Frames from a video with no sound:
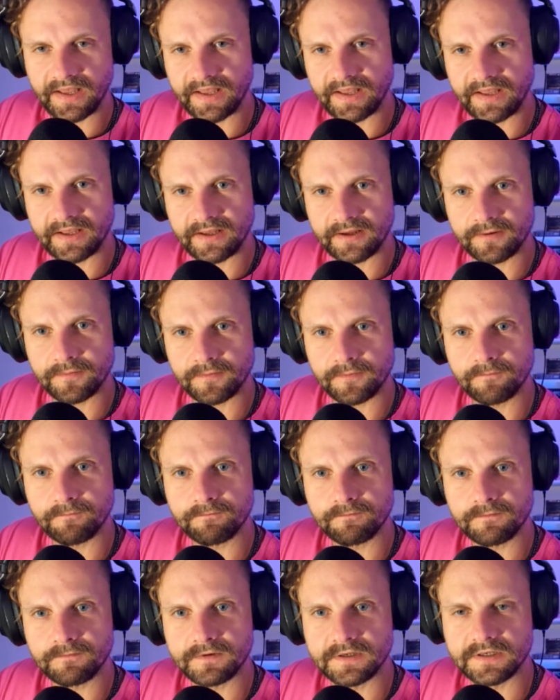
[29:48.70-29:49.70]

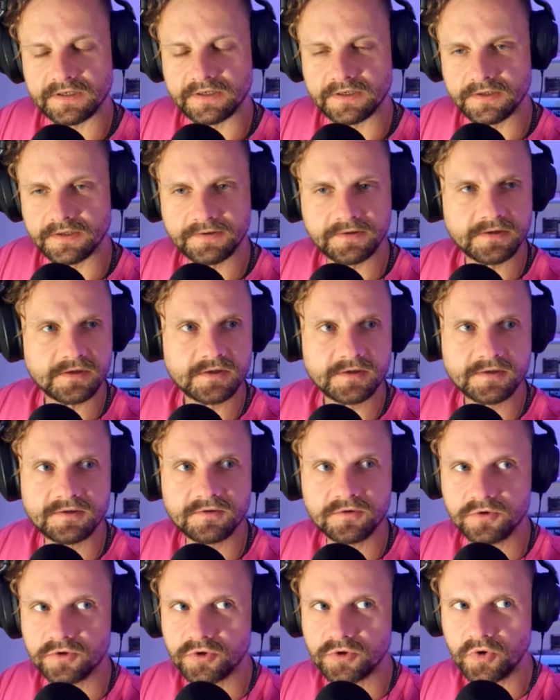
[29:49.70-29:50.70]

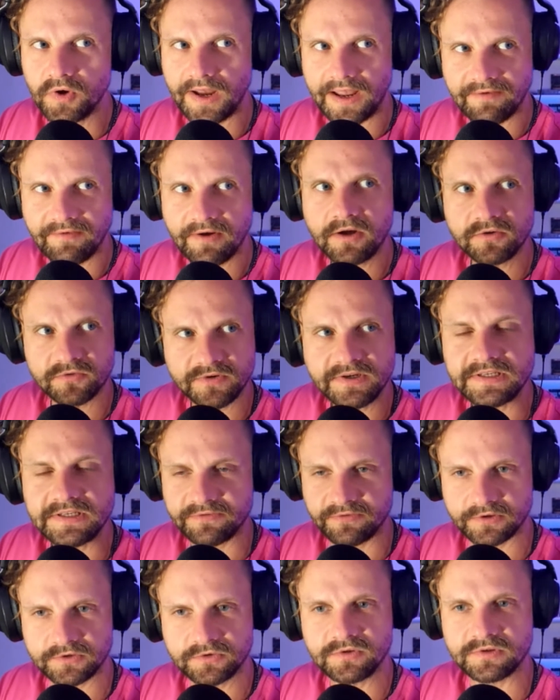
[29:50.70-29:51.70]
Do you have a good
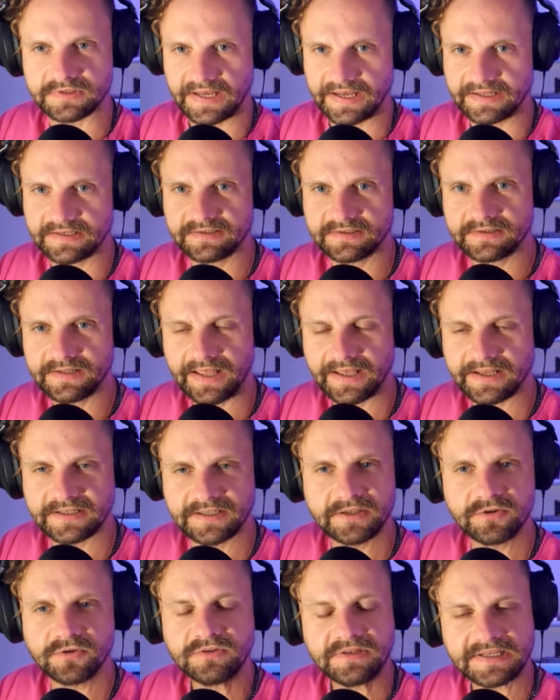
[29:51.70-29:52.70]
reason for doing that?
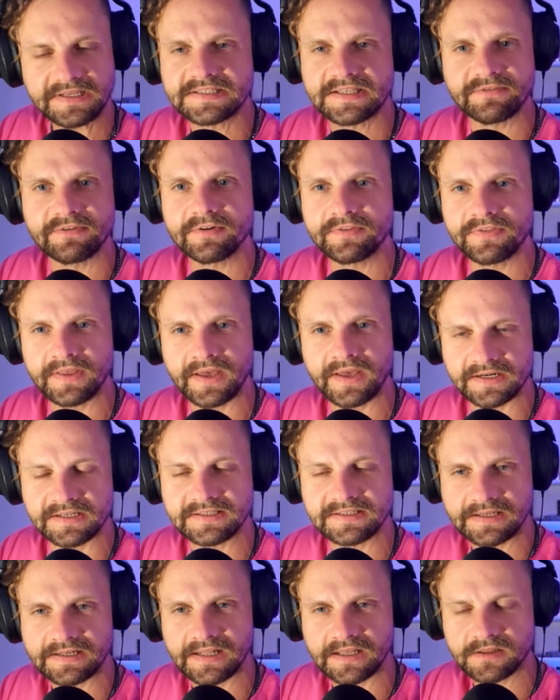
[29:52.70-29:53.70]
Like, did you test everything and
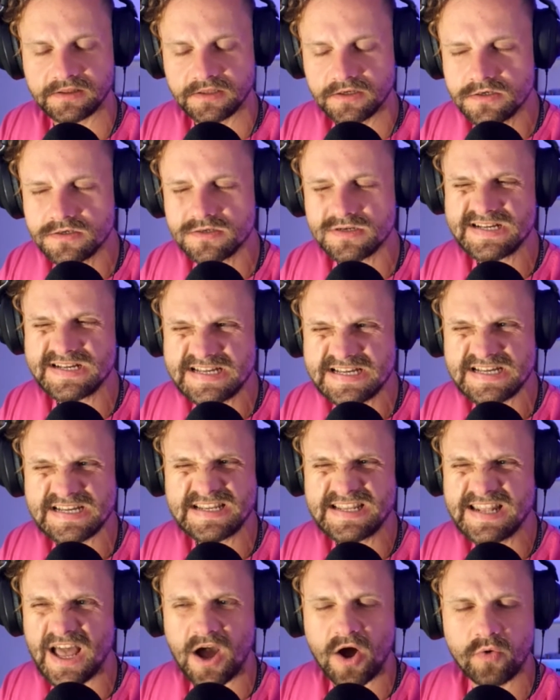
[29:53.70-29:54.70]
decide, like, look,
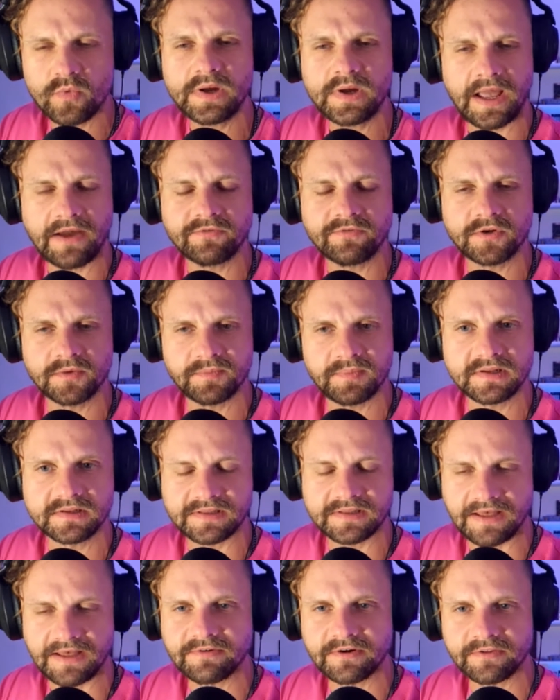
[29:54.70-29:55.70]
no, we have to
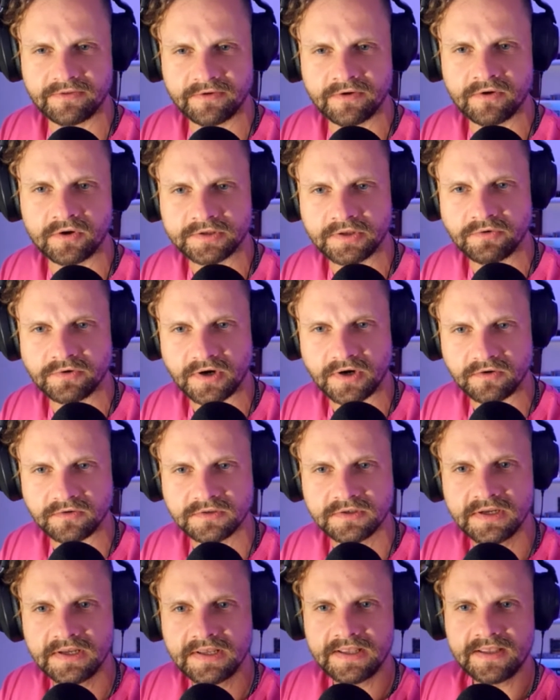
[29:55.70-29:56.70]
build everything on our own?